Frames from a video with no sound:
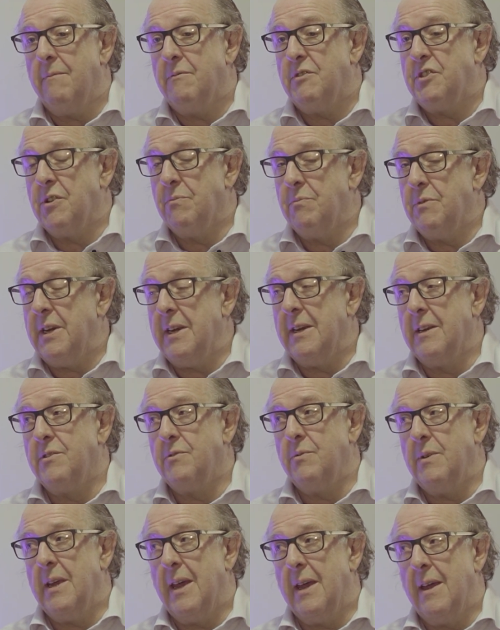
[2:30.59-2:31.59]
Some
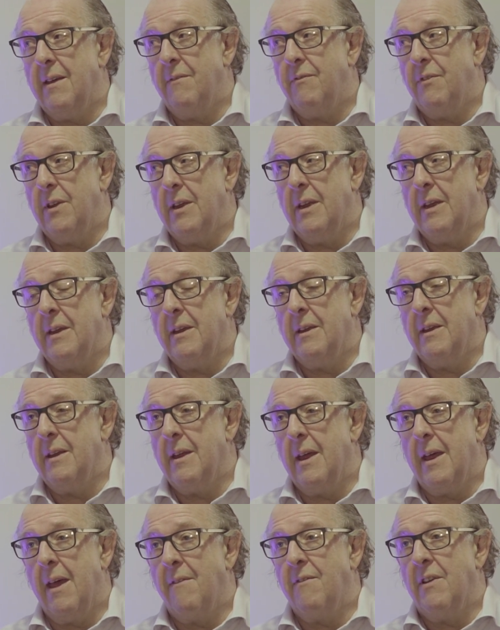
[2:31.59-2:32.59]
deals we have
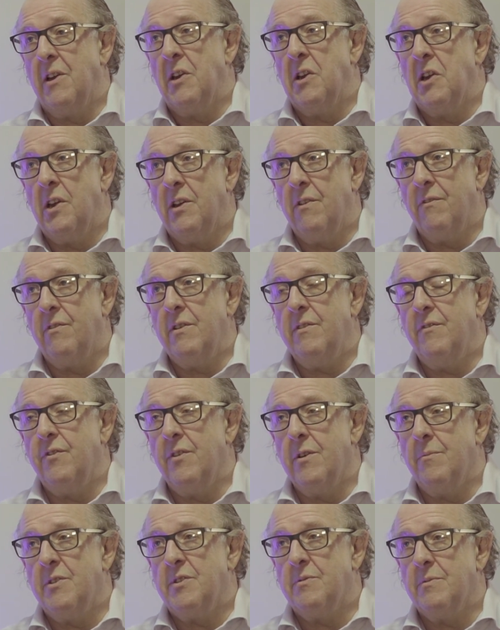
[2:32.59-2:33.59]
a lot of
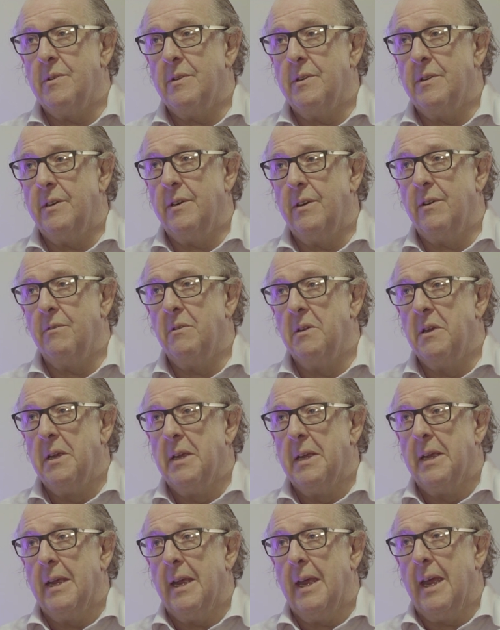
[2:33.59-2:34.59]
refurbishment to do,
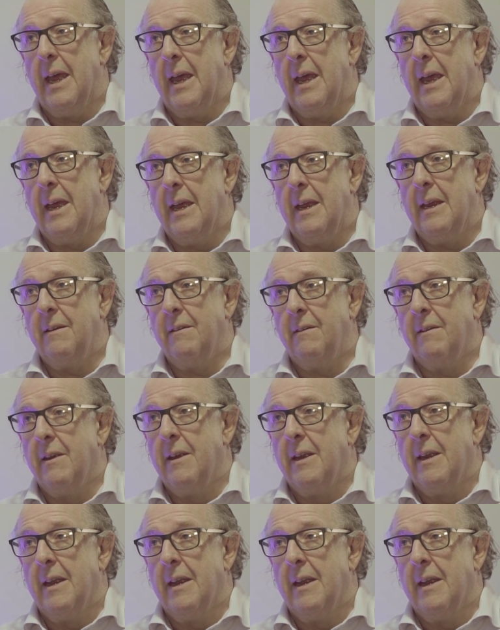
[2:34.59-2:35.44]
and